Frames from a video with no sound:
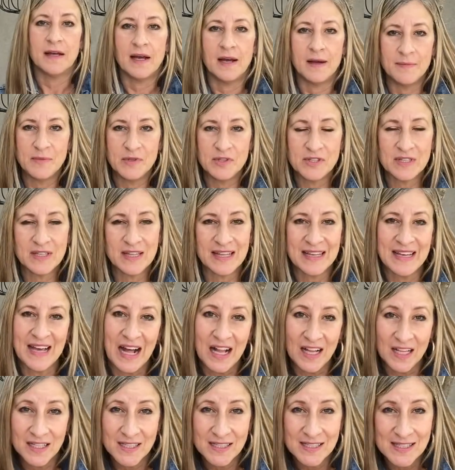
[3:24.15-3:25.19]
I'm using the
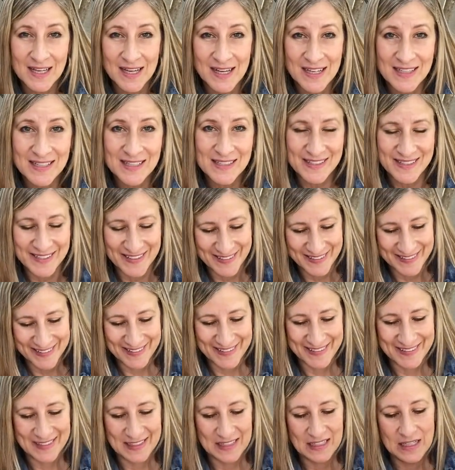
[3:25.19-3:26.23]
gallon size.
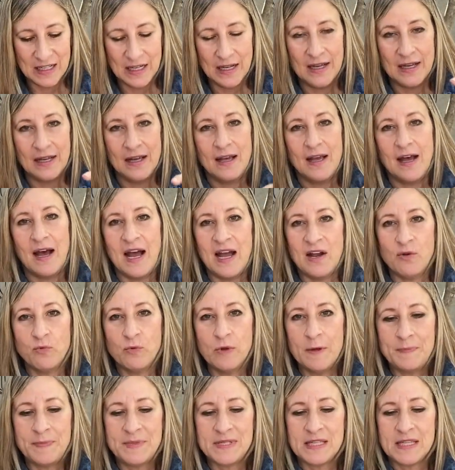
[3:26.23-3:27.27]
I
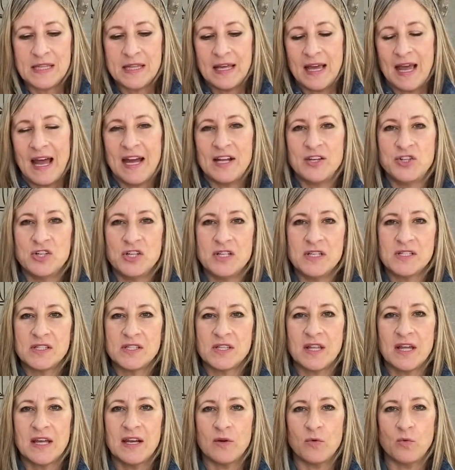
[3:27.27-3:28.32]
ripped the edges so
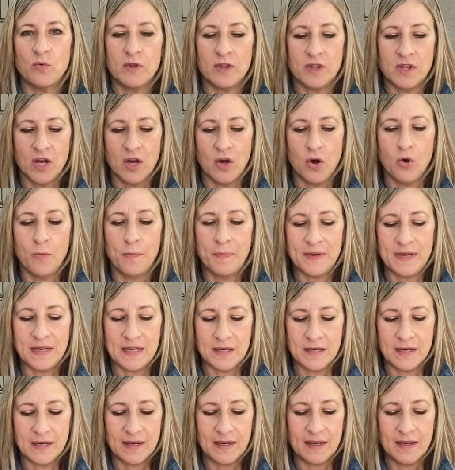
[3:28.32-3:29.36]
that the
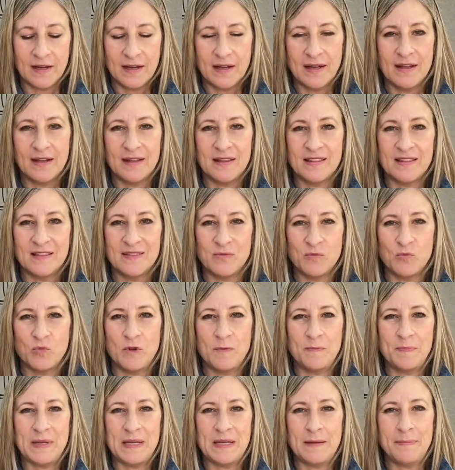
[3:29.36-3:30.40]
opening
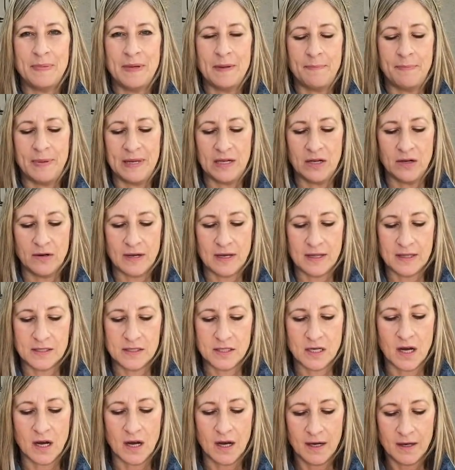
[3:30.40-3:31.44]
would be a bit bigger at the
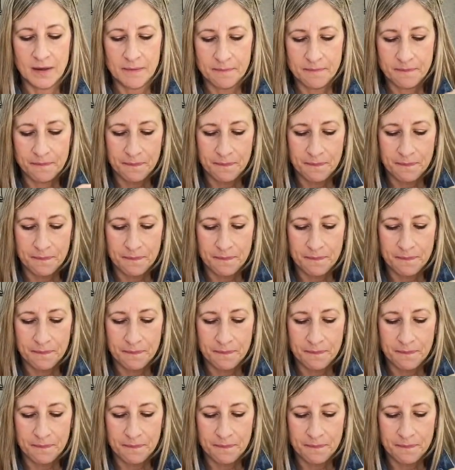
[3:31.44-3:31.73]
top.